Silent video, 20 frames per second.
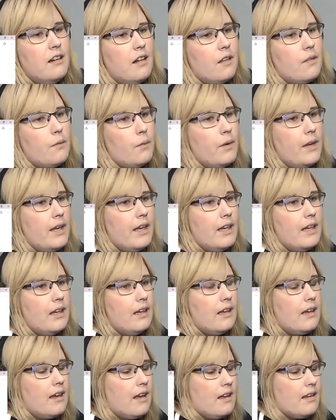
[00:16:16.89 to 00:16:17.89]
we
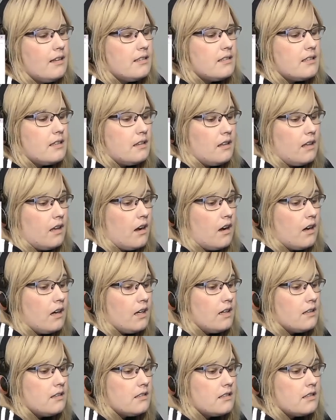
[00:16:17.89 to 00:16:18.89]
as the
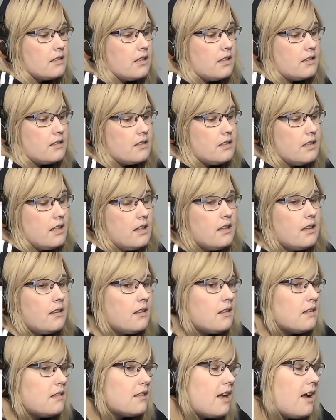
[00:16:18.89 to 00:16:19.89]
audience can see that
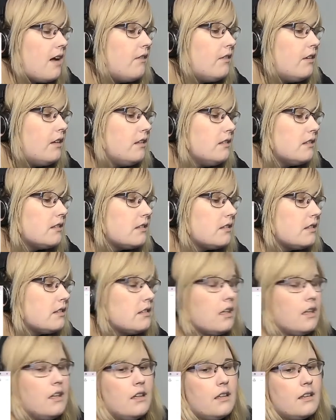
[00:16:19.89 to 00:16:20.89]
this evidence
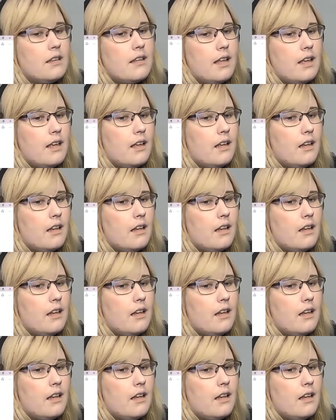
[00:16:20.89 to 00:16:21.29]
that